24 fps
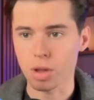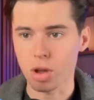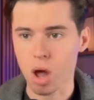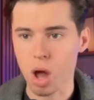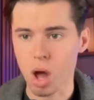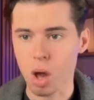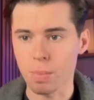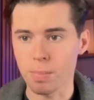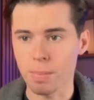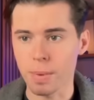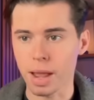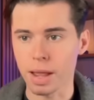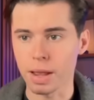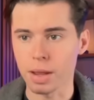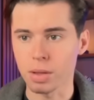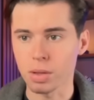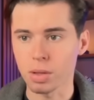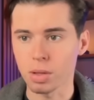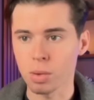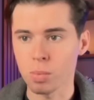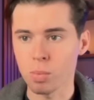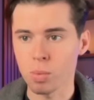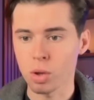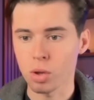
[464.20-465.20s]
and
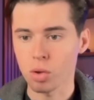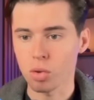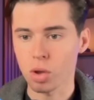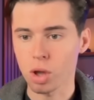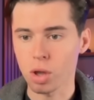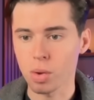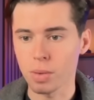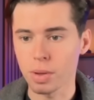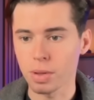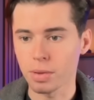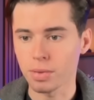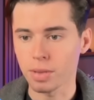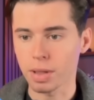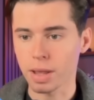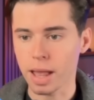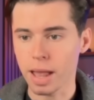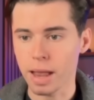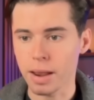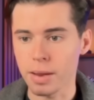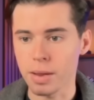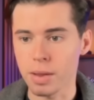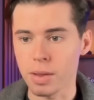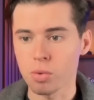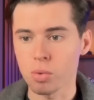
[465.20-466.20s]
automatically regenerates the
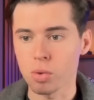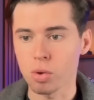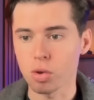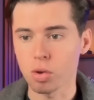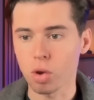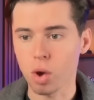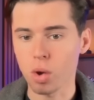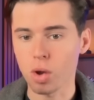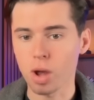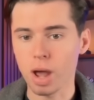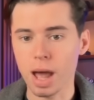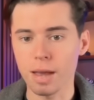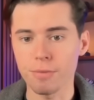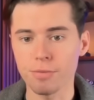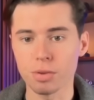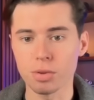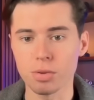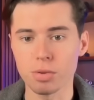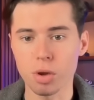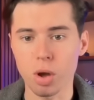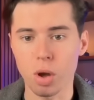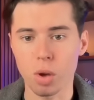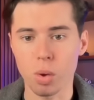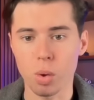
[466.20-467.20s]
ad, so you don't have to
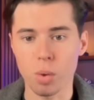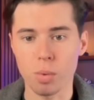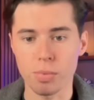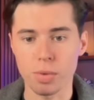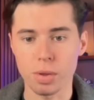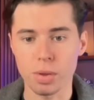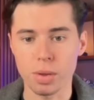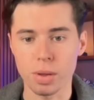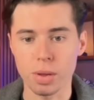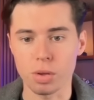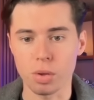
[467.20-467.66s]
start over.